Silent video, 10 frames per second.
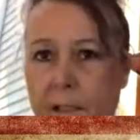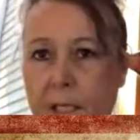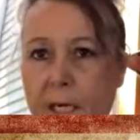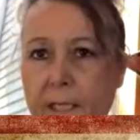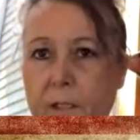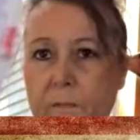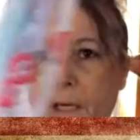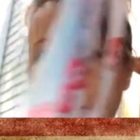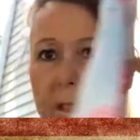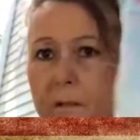Tied to
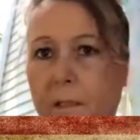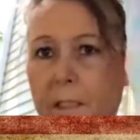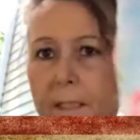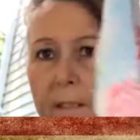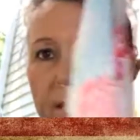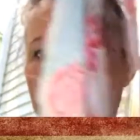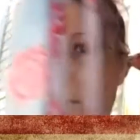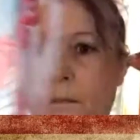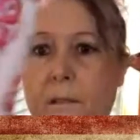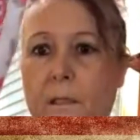my clothesline.
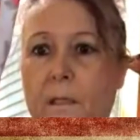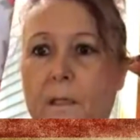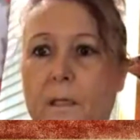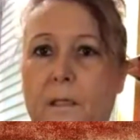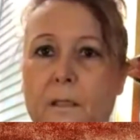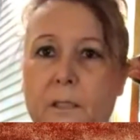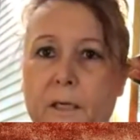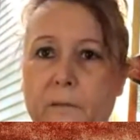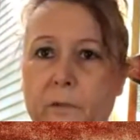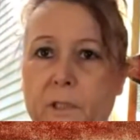
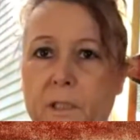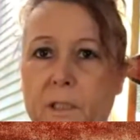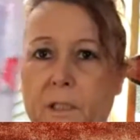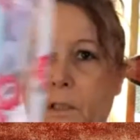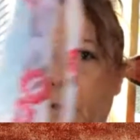Sharon, we're just